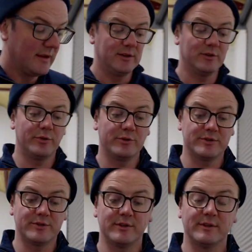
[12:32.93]
You'll
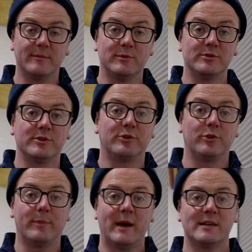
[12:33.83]
notice that I'm using two
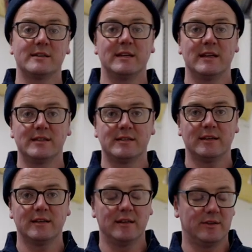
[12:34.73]
packets of yeast
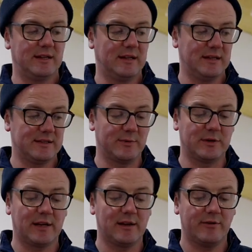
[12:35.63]
and this
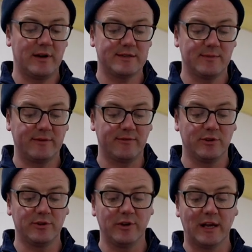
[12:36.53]
particular recipe for
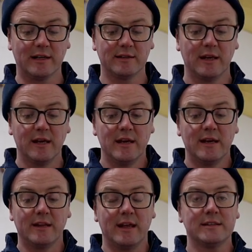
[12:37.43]
the New England.
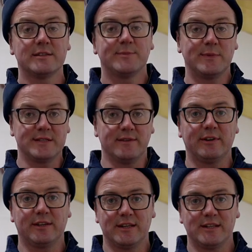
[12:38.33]
That's
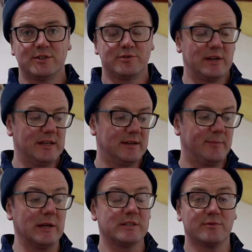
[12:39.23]
specific to this strain. The
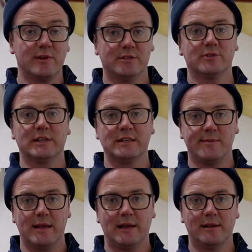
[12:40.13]
pitching rate just needs to
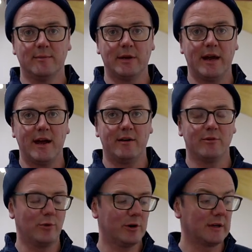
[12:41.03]
be that little bit higher to
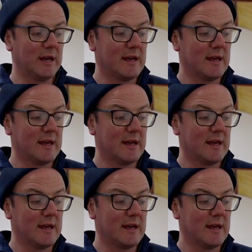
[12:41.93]
work.